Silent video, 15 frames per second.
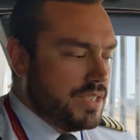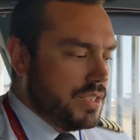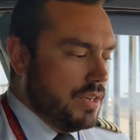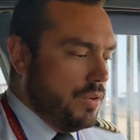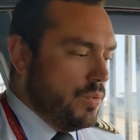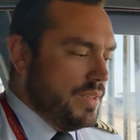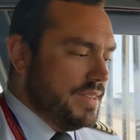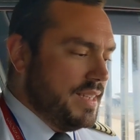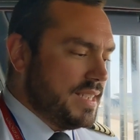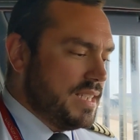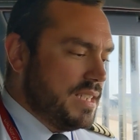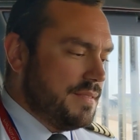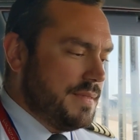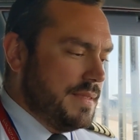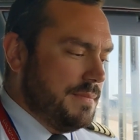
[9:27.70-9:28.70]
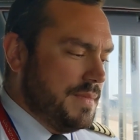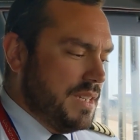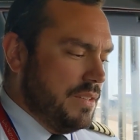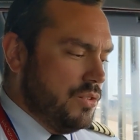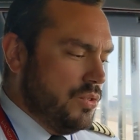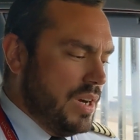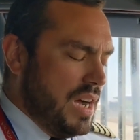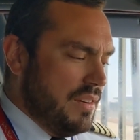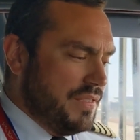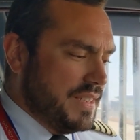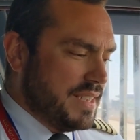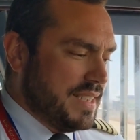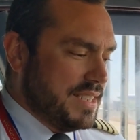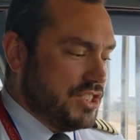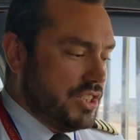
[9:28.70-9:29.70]
So with this system, that you have
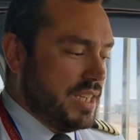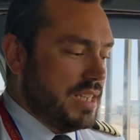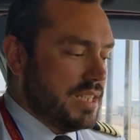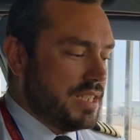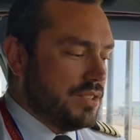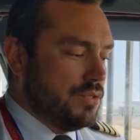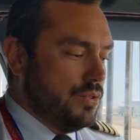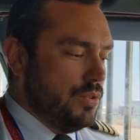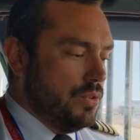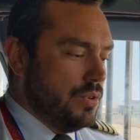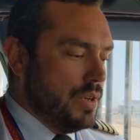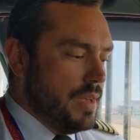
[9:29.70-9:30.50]
is the chance to